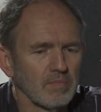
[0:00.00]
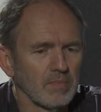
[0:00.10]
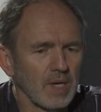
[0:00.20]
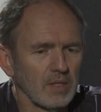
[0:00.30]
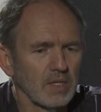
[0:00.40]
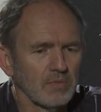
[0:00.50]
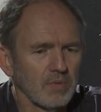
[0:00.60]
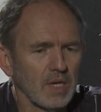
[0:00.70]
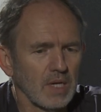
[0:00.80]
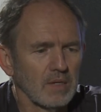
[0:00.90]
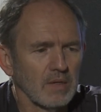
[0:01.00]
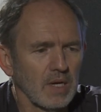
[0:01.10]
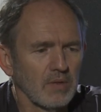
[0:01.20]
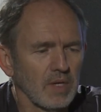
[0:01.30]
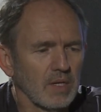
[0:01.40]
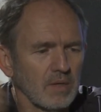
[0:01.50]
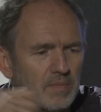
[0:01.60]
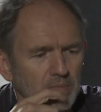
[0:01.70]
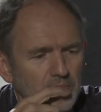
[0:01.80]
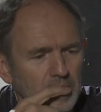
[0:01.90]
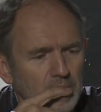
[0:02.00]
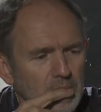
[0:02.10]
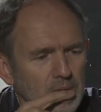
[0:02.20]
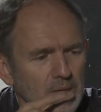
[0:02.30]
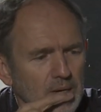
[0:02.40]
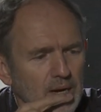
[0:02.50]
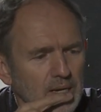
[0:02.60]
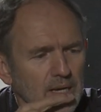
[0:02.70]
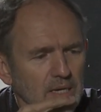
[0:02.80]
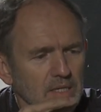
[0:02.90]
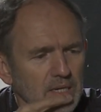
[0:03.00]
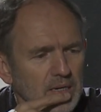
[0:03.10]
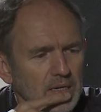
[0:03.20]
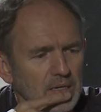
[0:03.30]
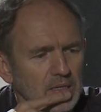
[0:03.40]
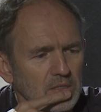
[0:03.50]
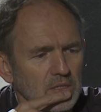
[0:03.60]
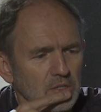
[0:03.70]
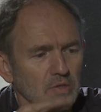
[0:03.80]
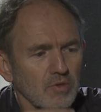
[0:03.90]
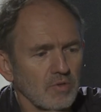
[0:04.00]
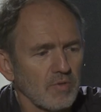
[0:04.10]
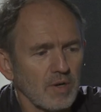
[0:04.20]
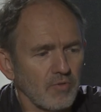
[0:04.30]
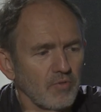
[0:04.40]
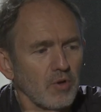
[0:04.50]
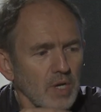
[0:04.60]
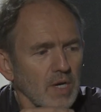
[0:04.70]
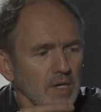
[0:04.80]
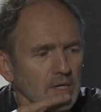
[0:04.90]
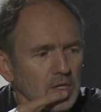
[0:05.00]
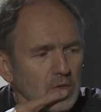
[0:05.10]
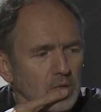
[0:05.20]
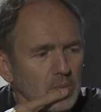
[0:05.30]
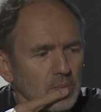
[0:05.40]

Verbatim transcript: yeah, that's what I, I think. I like his eye. It's, it's also quite a funny eye, you know.